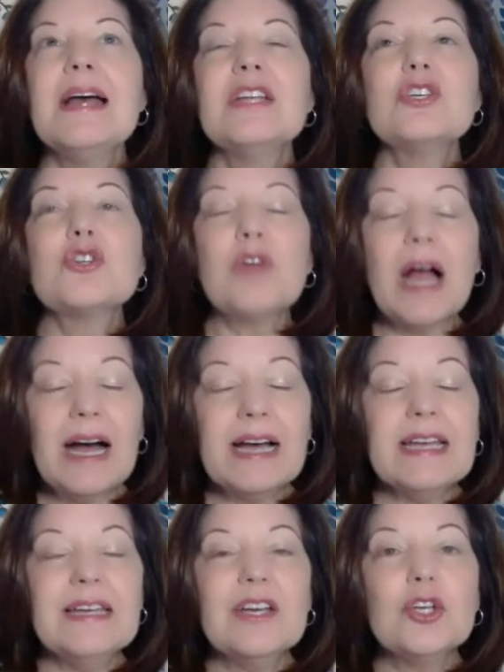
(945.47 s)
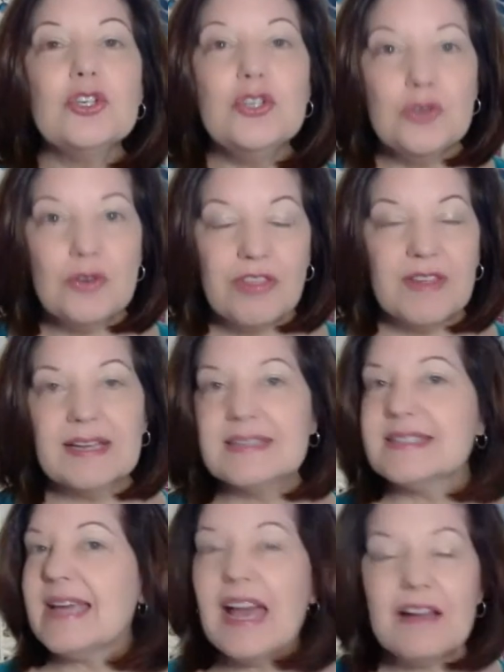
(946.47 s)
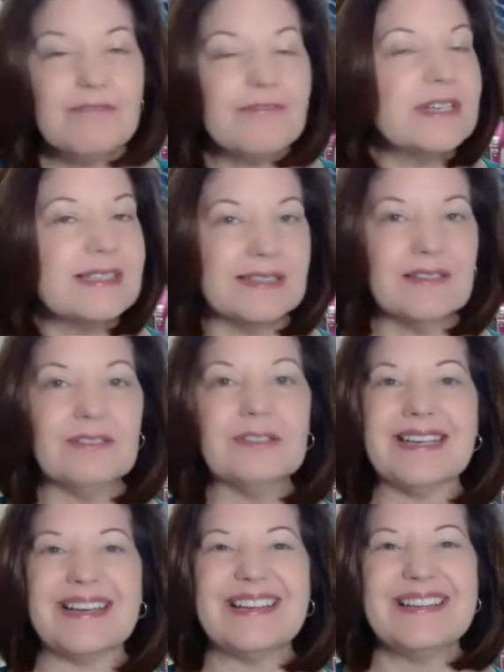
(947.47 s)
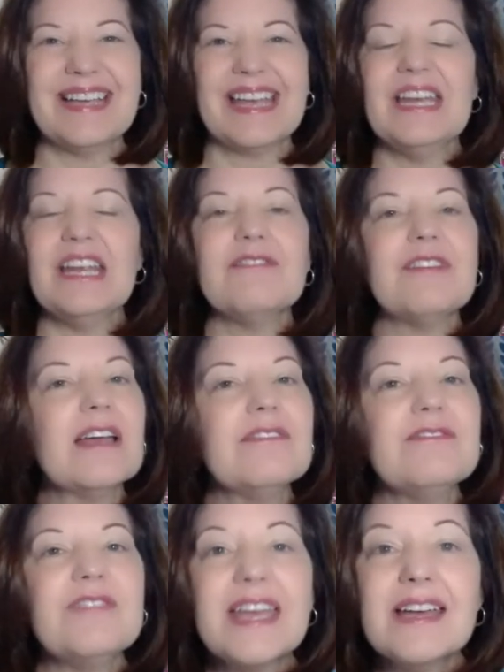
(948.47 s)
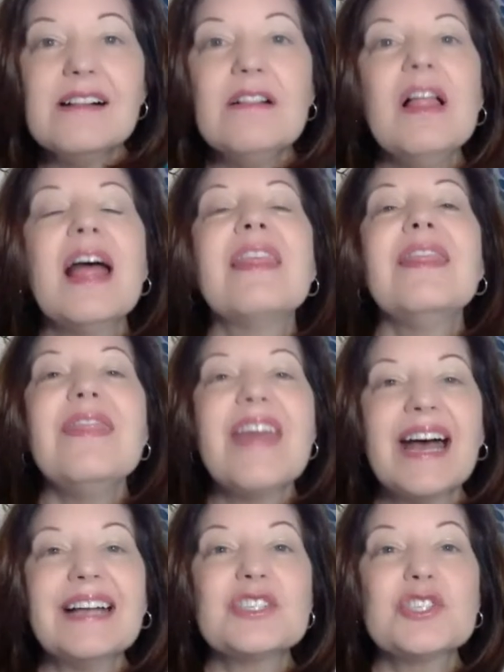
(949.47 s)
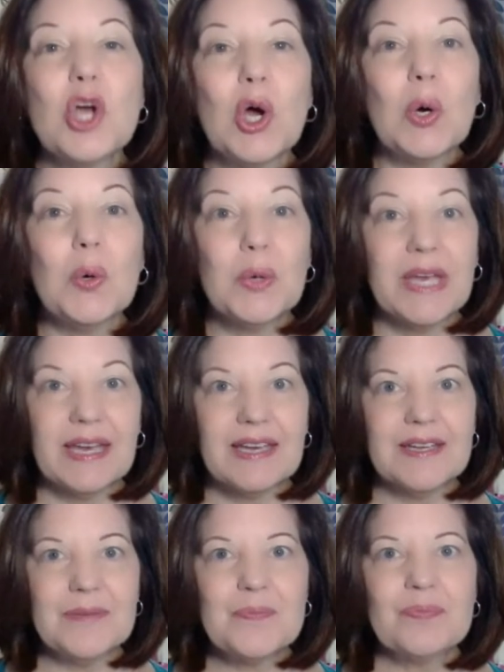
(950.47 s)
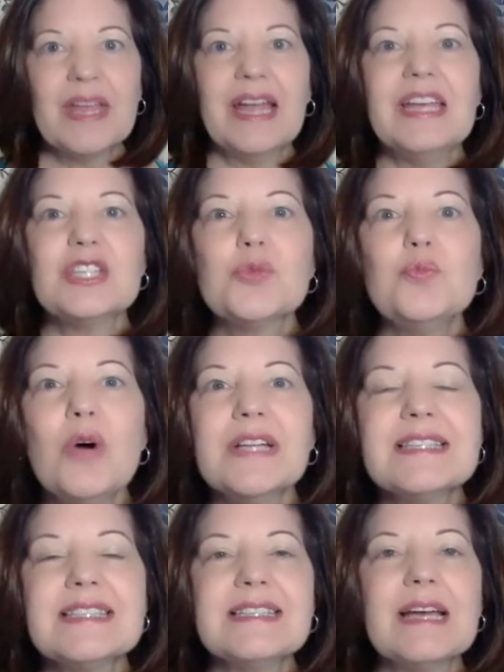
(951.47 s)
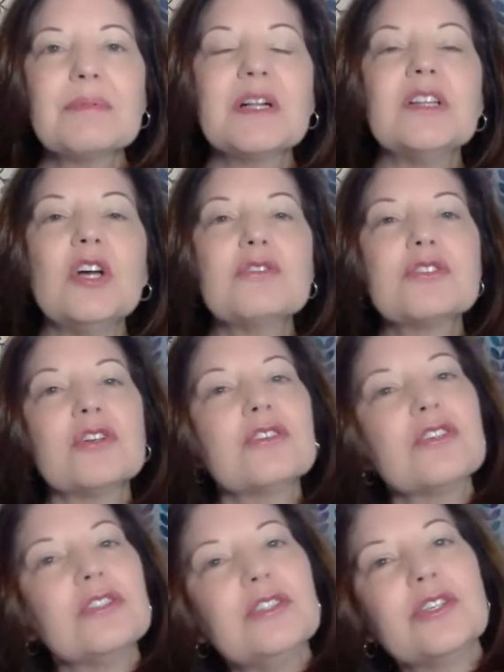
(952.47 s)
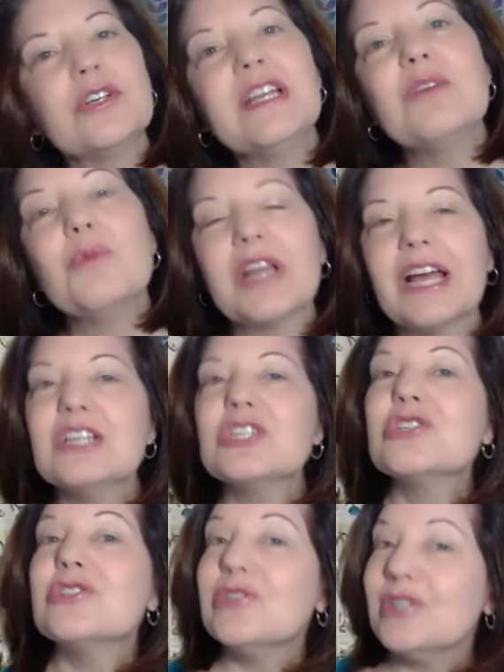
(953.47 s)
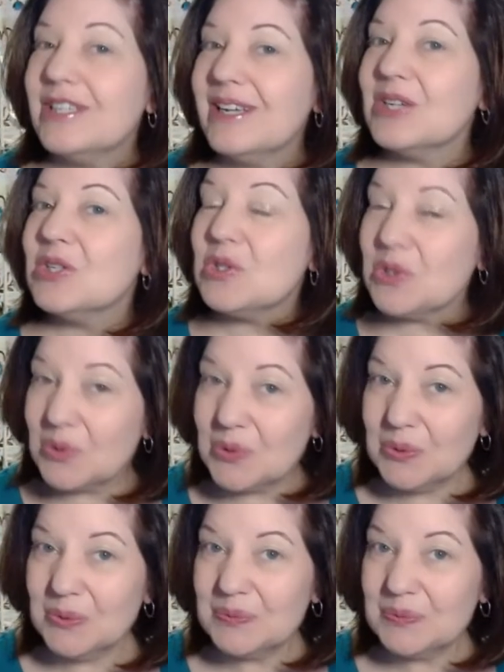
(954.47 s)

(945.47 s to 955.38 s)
try new things every single day. And if I fail, that's okay. It's one step closer to learning what I should do